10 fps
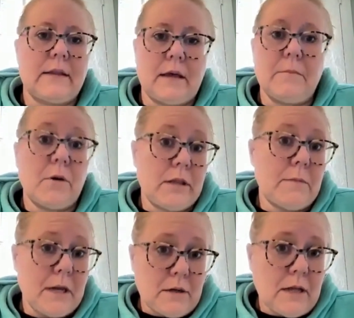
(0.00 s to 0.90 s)
and then put
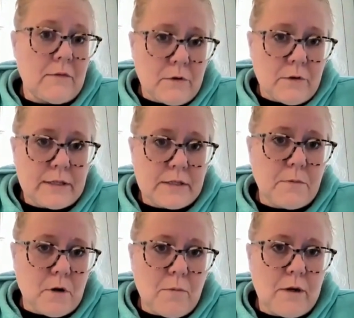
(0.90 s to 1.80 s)
them at a level that's
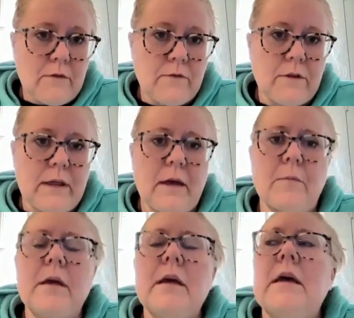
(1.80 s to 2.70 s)
appropriate for them.